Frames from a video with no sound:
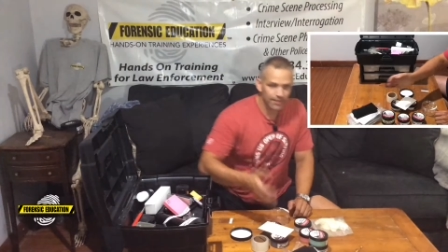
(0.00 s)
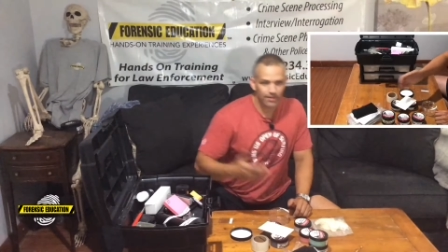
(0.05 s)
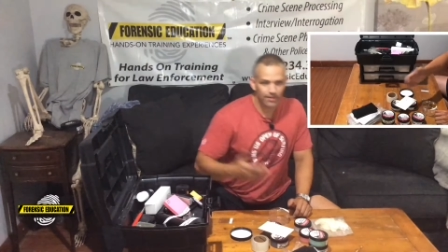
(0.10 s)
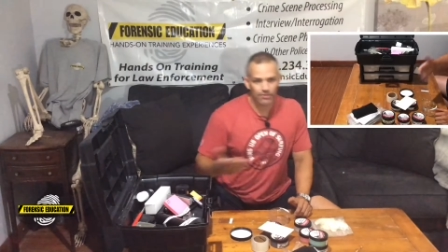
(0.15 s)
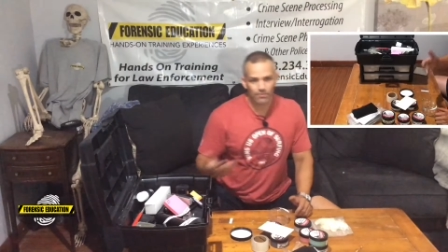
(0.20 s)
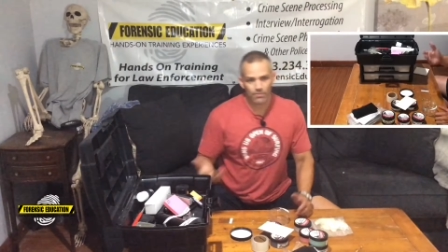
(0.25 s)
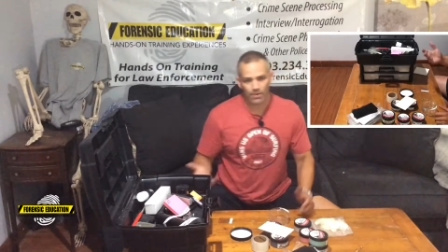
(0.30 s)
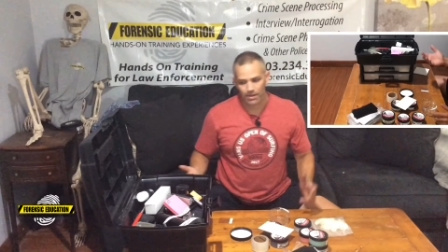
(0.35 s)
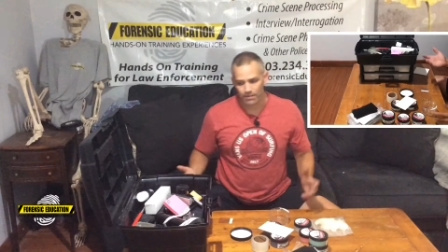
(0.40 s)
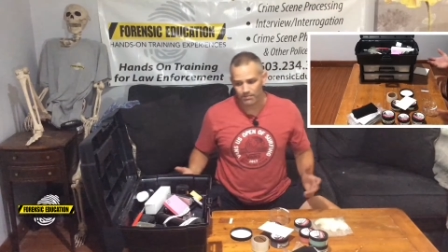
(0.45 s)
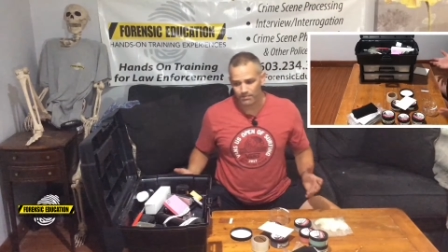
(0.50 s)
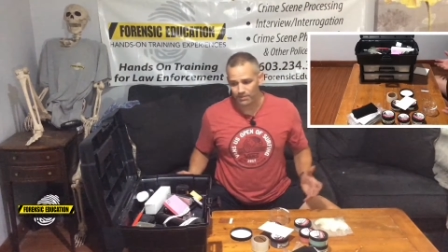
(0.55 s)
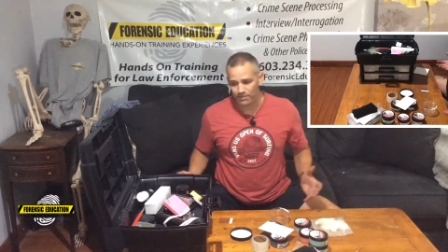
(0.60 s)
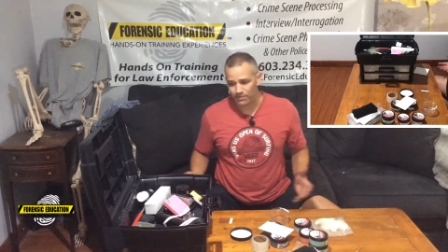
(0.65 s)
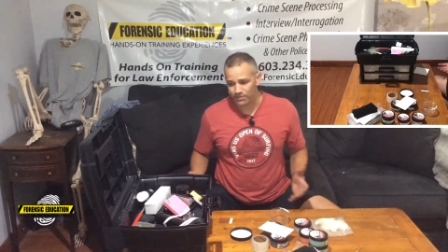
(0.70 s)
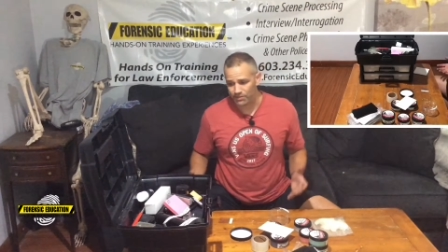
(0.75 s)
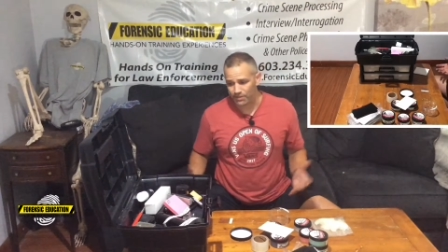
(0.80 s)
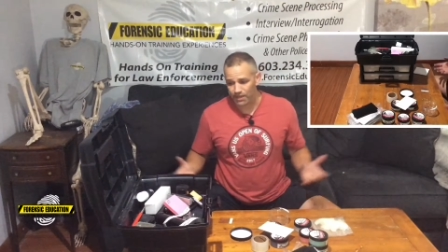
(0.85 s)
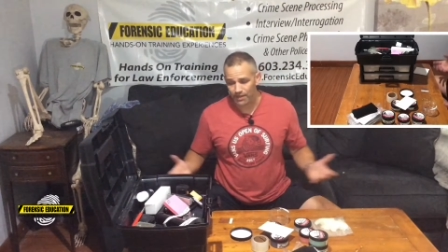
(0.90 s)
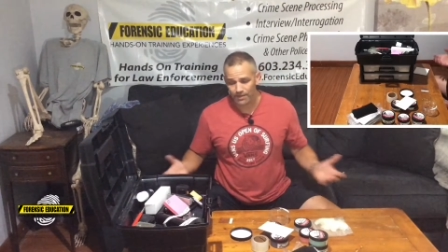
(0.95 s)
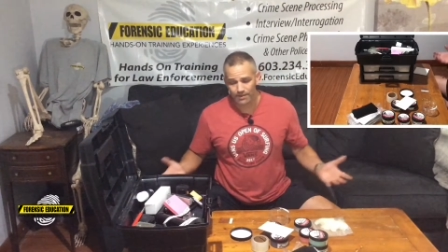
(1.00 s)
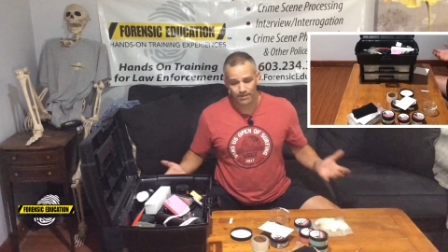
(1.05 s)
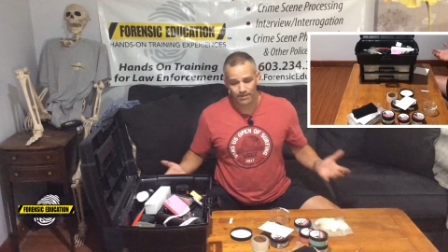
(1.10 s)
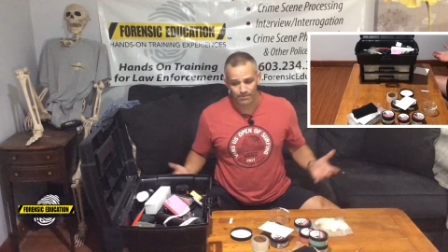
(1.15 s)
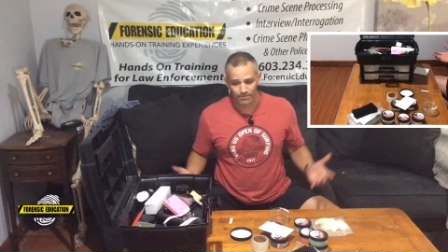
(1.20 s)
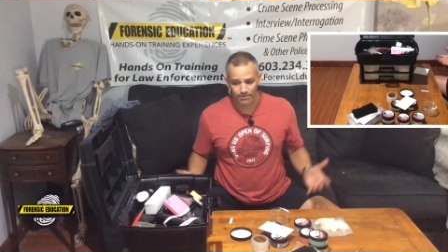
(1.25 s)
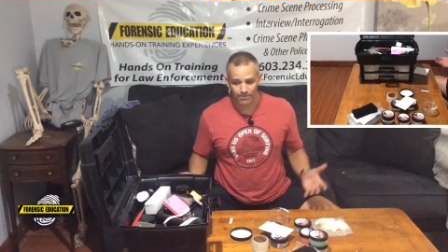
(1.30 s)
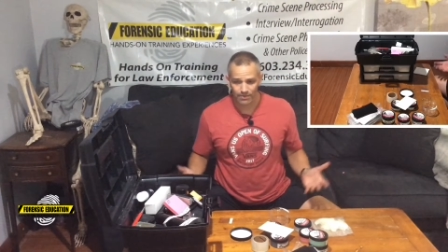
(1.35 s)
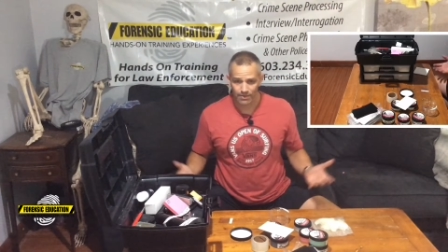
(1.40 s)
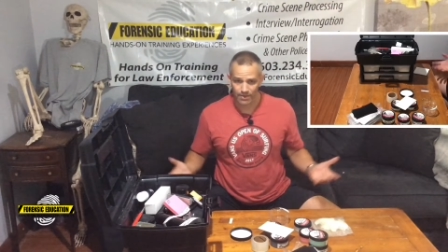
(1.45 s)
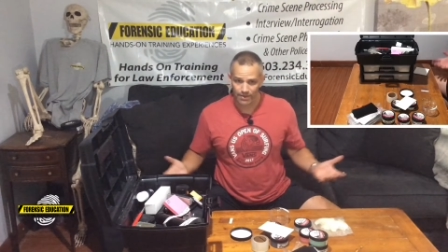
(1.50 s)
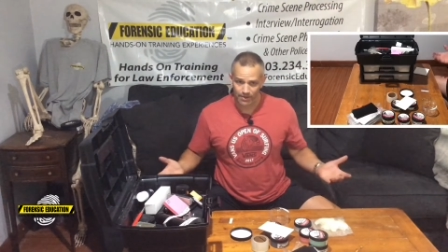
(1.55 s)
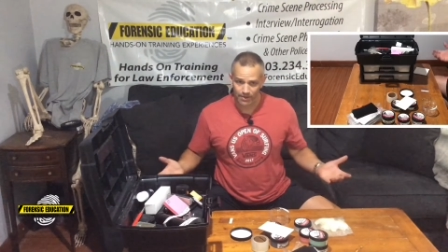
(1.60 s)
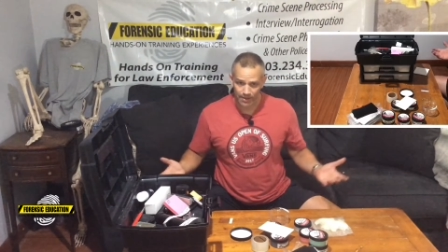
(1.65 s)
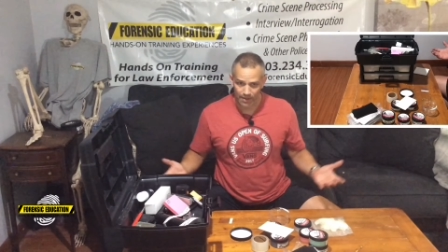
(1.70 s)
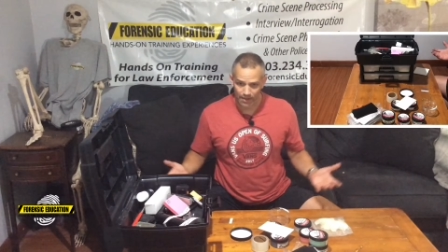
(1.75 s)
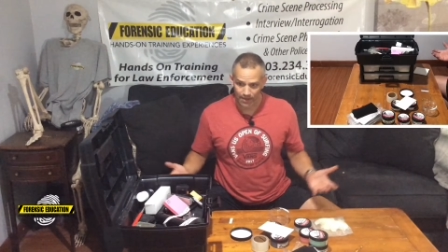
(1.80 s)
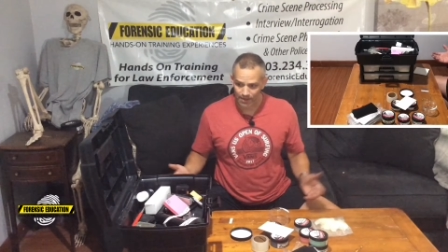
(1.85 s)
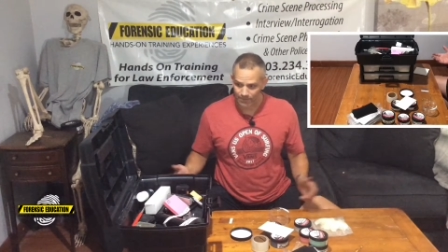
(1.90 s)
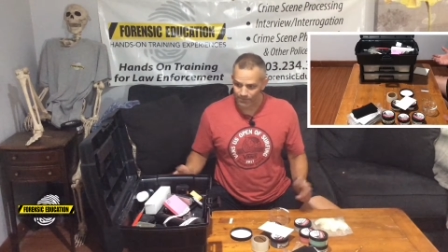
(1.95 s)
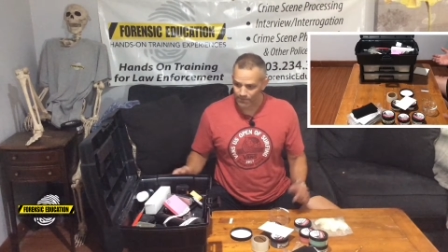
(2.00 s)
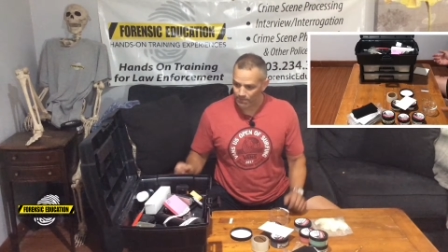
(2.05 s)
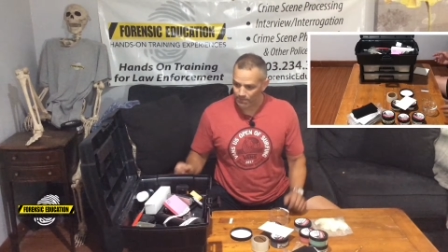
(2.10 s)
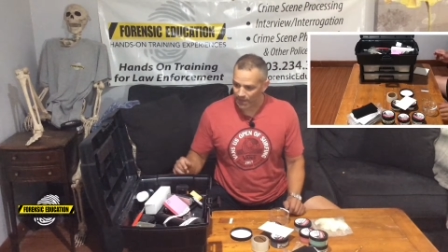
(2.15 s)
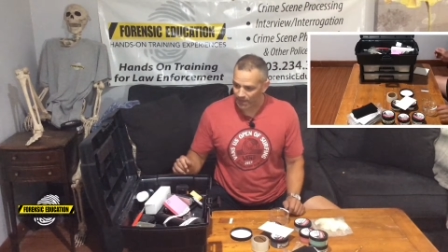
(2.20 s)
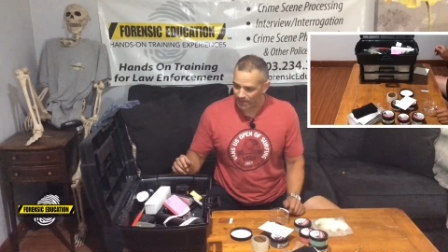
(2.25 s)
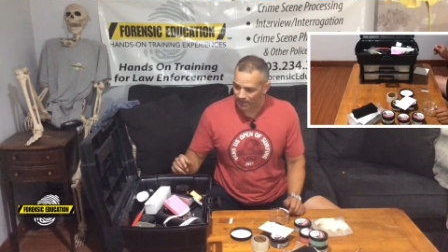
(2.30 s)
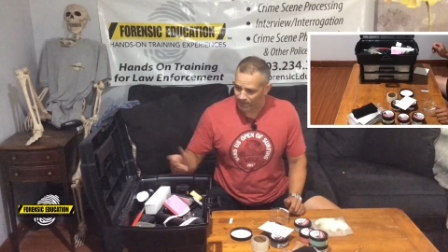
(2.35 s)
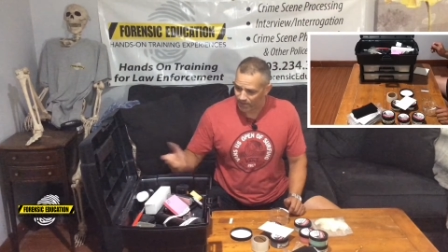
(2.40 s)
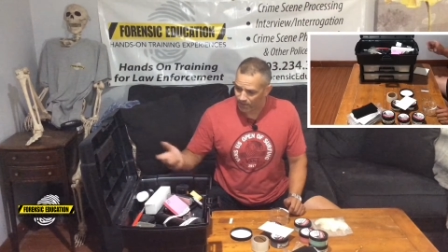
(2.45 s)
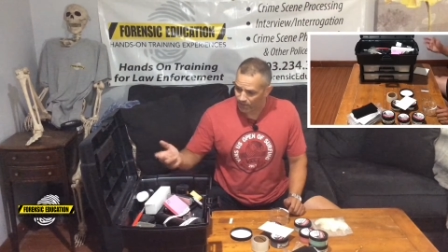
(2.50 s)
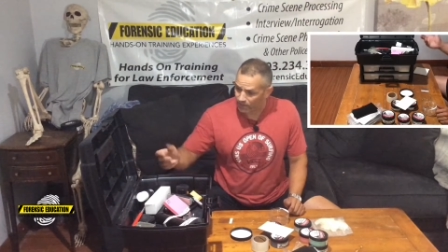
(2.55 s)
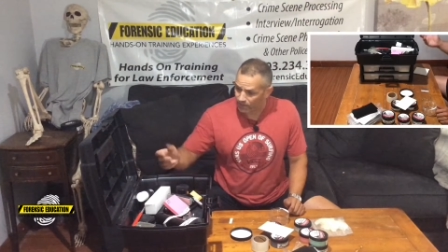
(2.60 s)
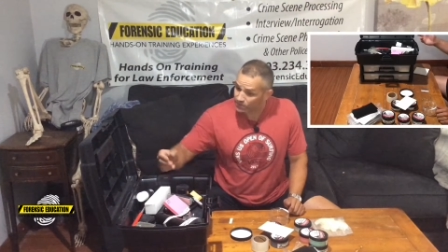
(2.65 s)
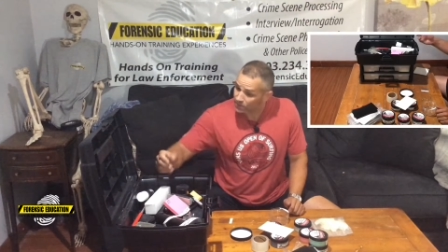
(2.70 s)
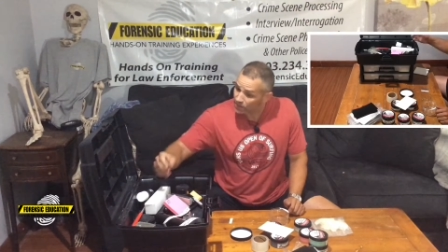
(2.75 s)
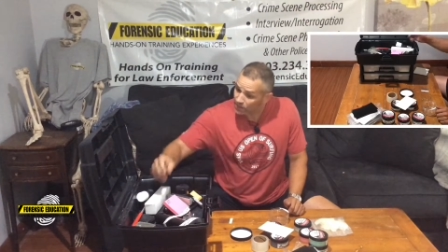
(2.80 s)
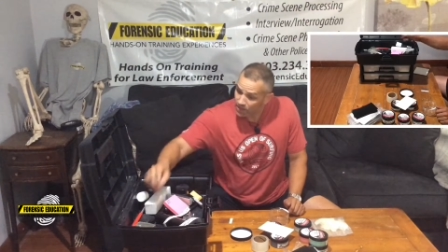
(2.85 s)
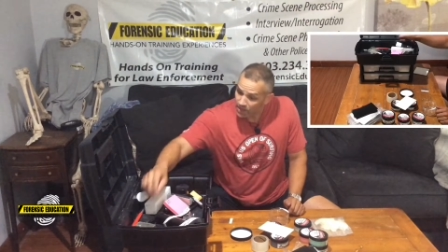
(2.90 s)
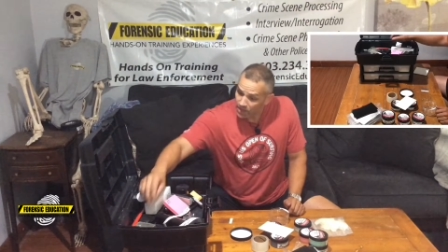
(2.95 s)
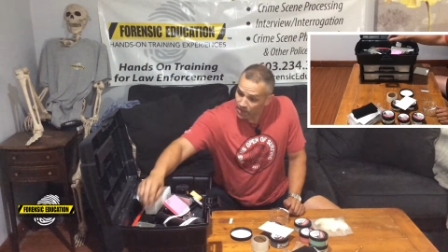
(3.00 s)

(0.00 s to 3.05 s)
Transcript: you don't want to be stuck and not have your backing cards.